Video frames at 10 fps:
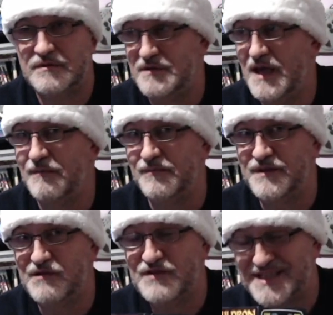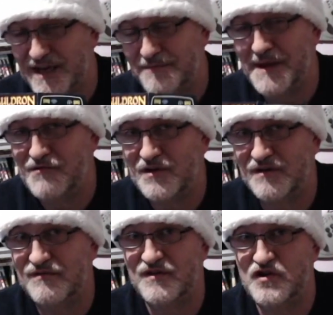yeah, there is an
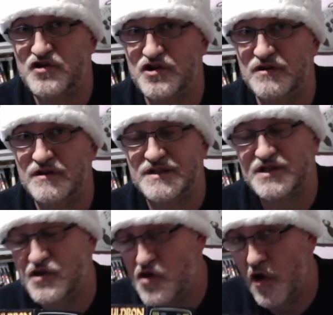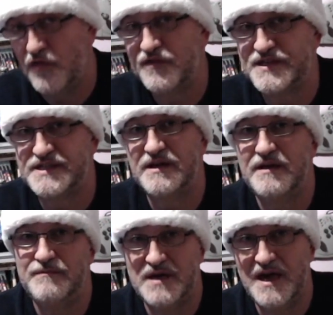American version. It's not the
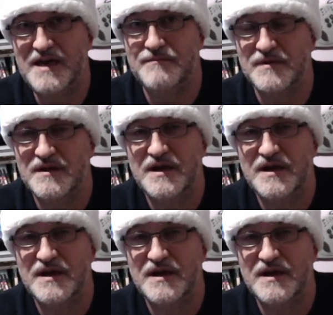same game.